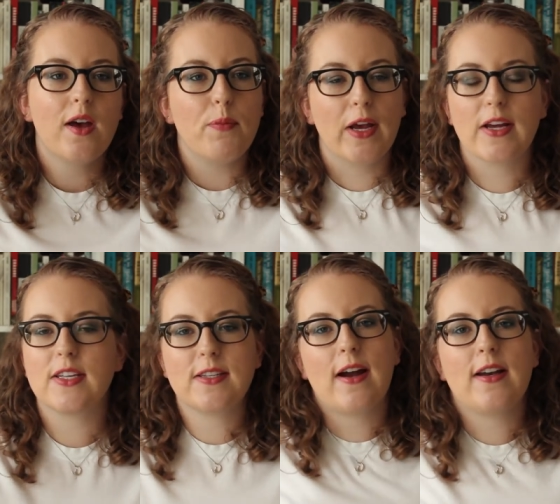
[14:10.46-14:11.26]
because
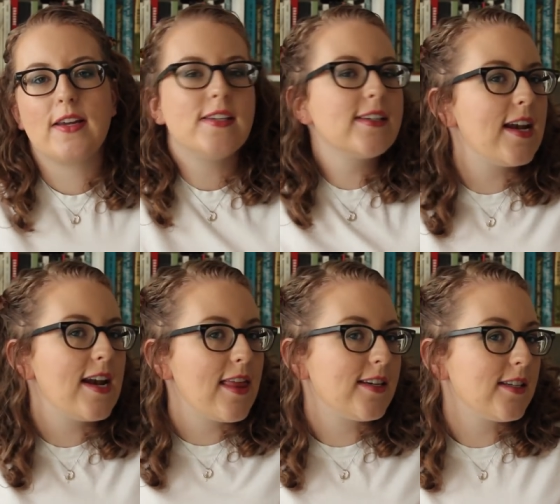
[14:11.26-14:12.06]
society has dictated
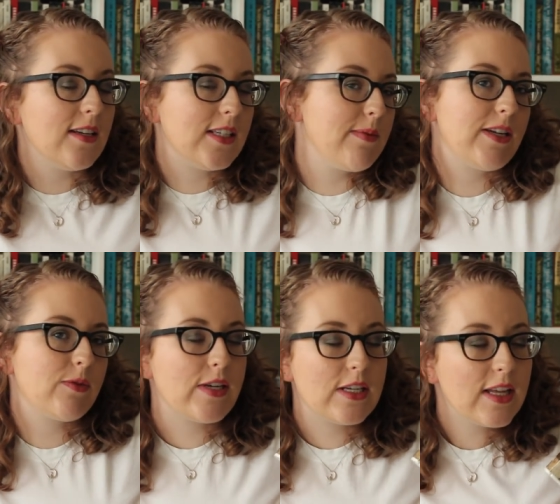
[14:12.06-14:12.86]
that is the best way
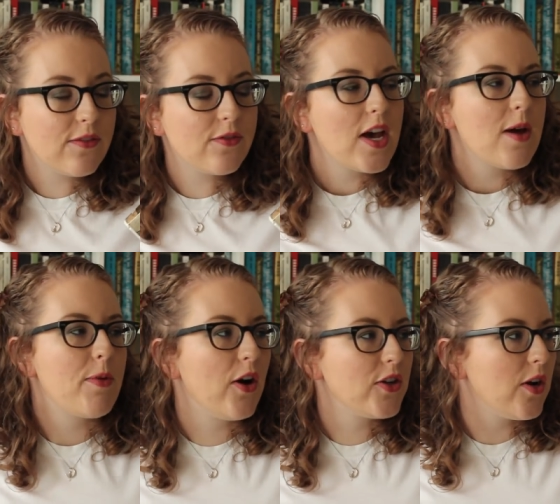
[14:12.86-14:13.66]
to live. But
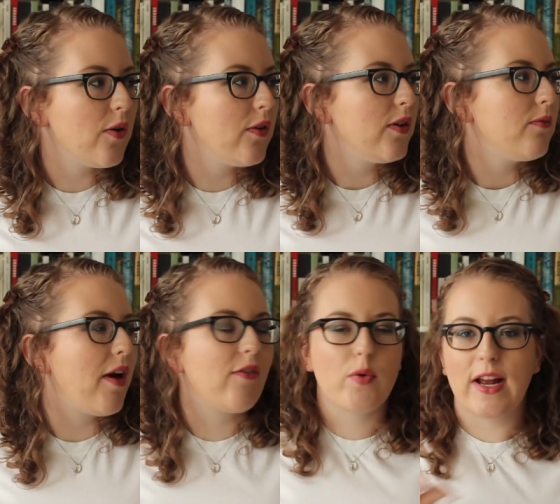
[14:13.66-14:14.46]
also
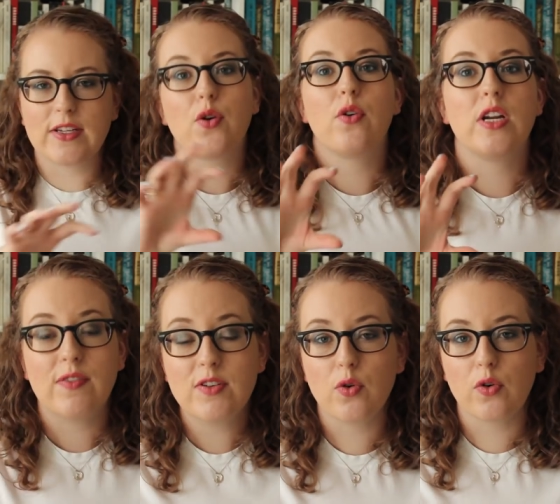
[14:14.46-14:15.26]
everyone has their own
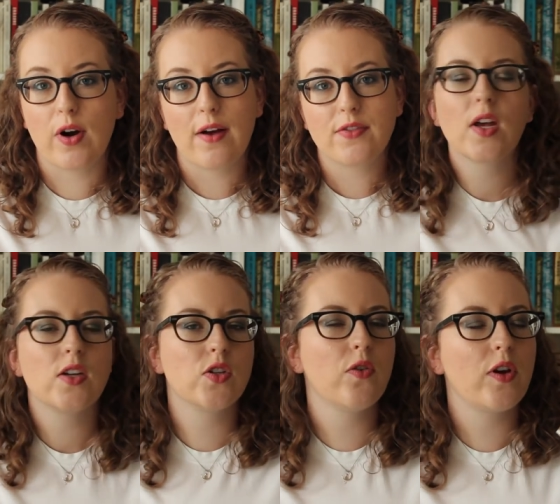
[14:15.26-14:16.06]
individual graphs.
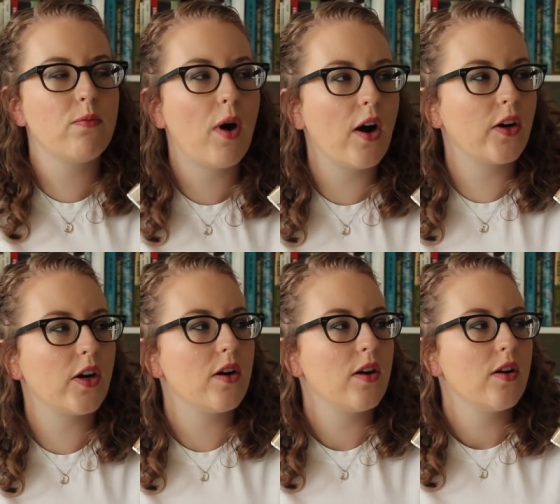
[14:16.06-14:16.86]
So you can mark
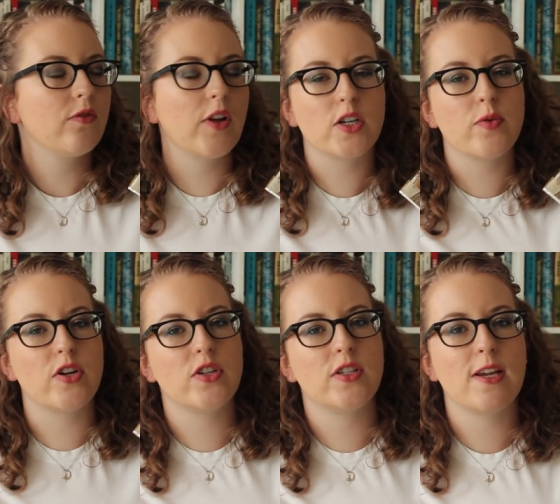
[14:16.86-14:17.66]

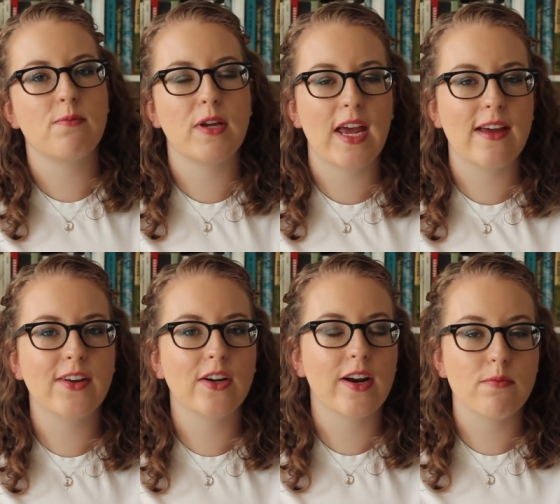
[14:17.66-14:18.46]
fluctuations in
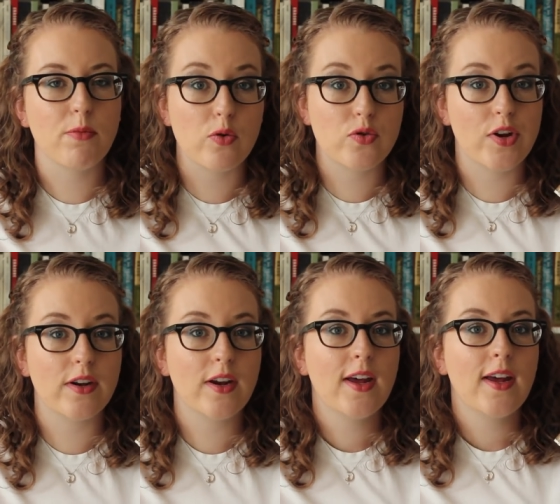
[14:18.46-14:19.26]
behavior and emotion
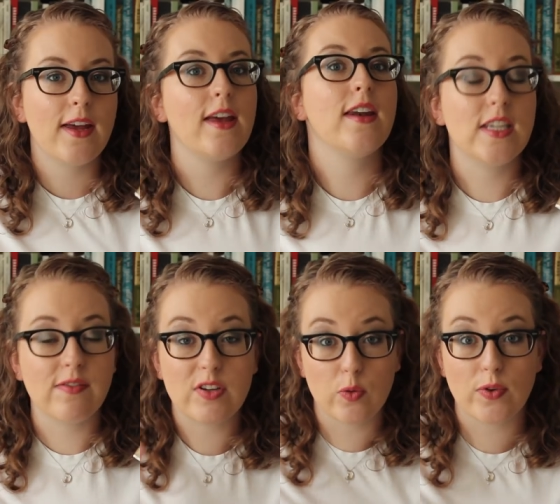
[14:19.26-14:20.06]
in
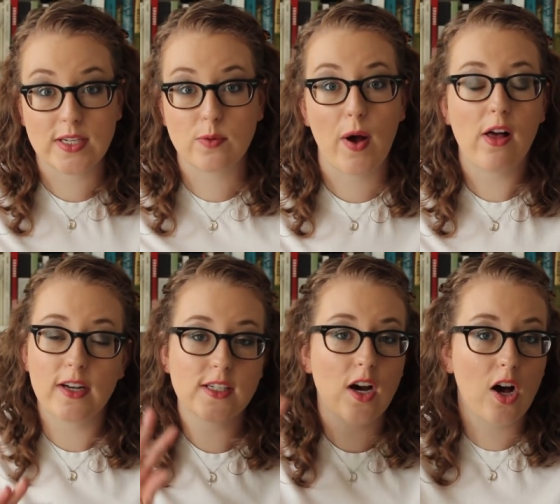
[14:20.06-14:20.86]
individuals as well, and
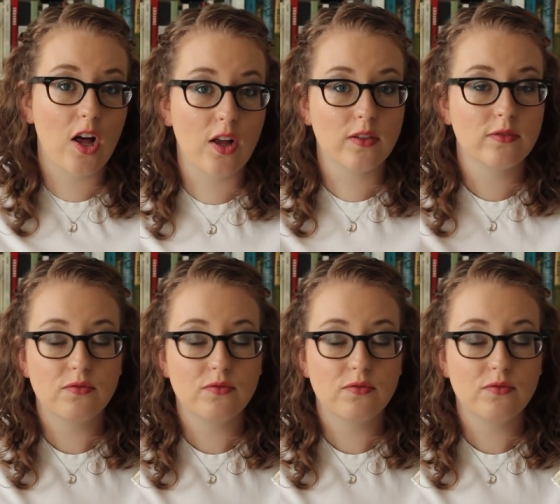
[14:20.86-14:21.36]
it's all